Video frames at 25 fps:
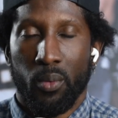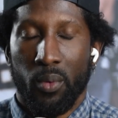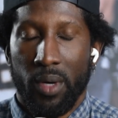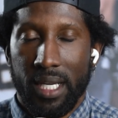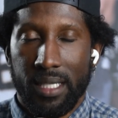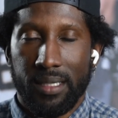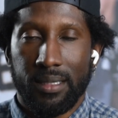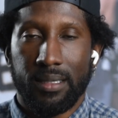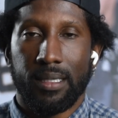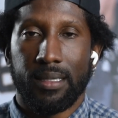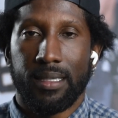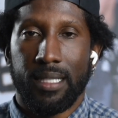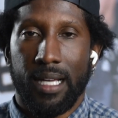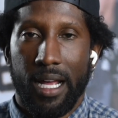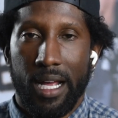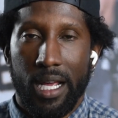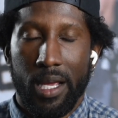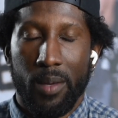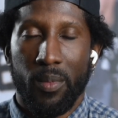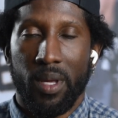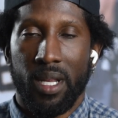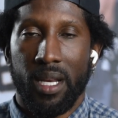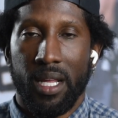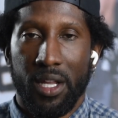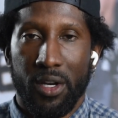waste of time
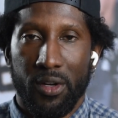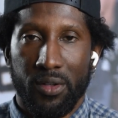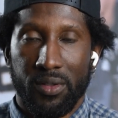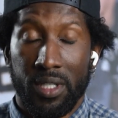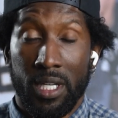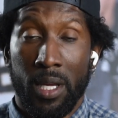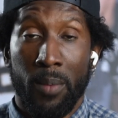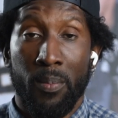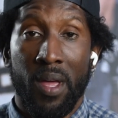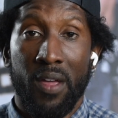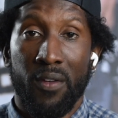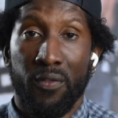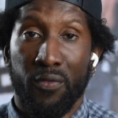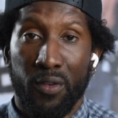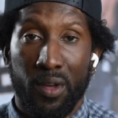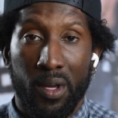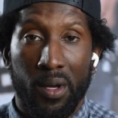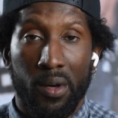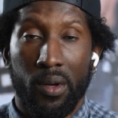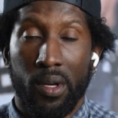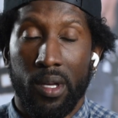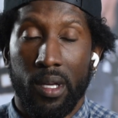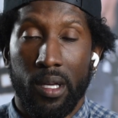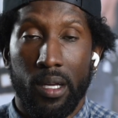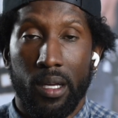and energy. It may
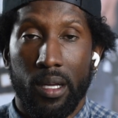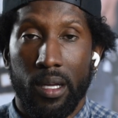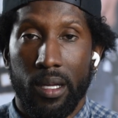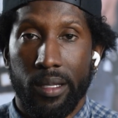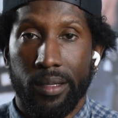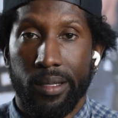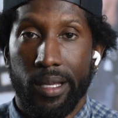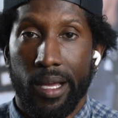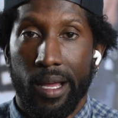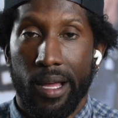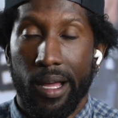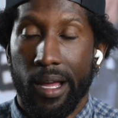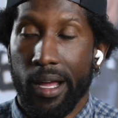feel good